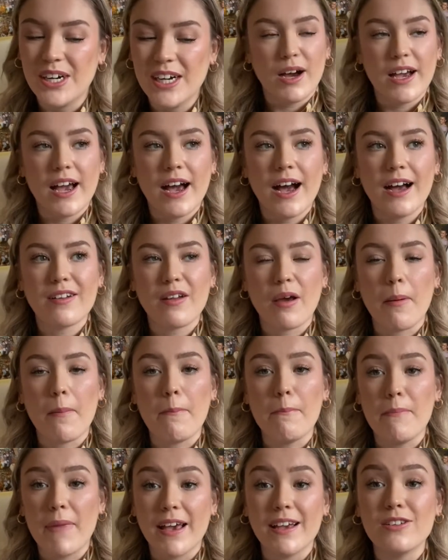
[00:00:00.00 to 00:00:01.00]
I had
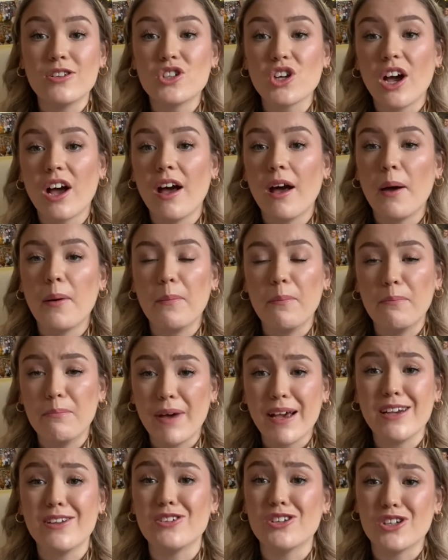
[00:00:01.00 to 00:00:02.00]
major
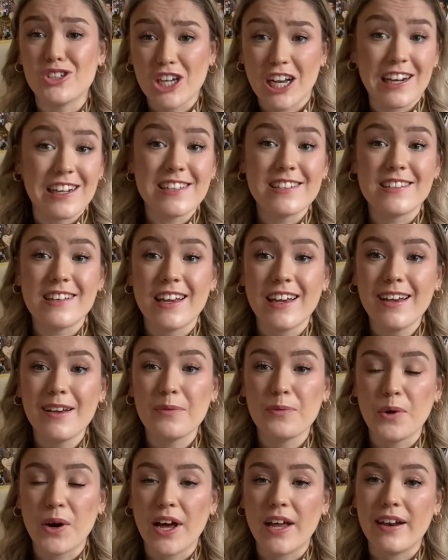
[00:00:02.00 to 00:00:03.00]
jealousy
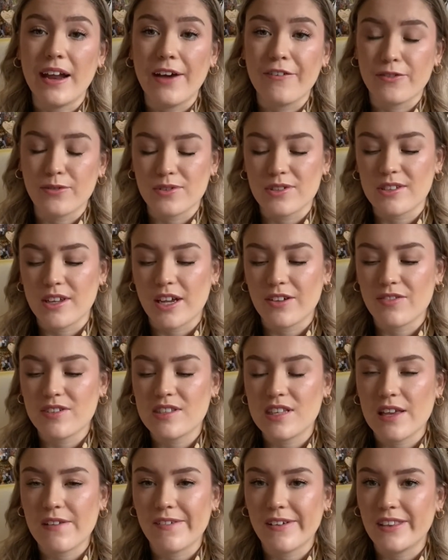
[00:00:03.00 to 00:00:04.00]
when everyone started
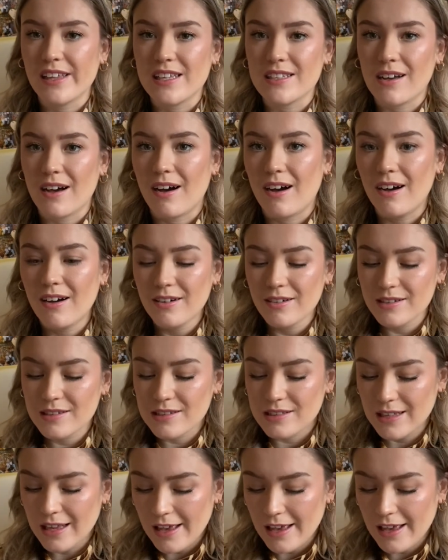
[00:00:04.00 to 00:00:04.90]
receiving these arcs.